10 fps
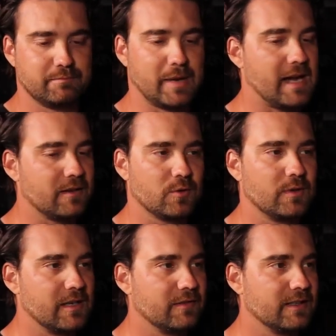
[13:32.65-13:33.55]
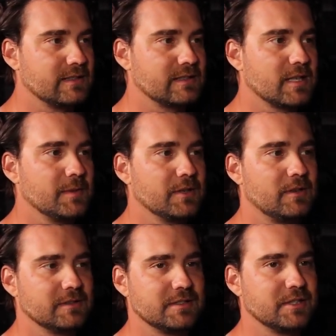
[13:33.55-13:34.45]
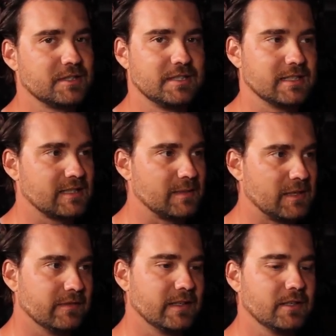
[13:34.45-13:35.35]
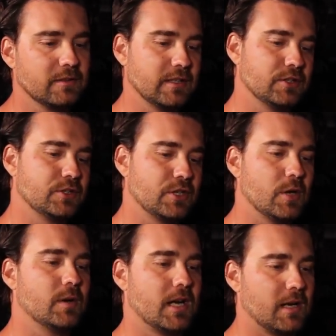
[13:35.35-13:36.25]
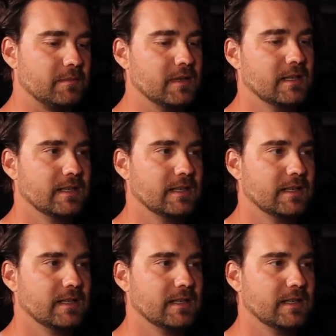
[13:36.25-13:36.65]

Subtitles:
bot or whatever it is that's coming on to just dislike my video, they show up,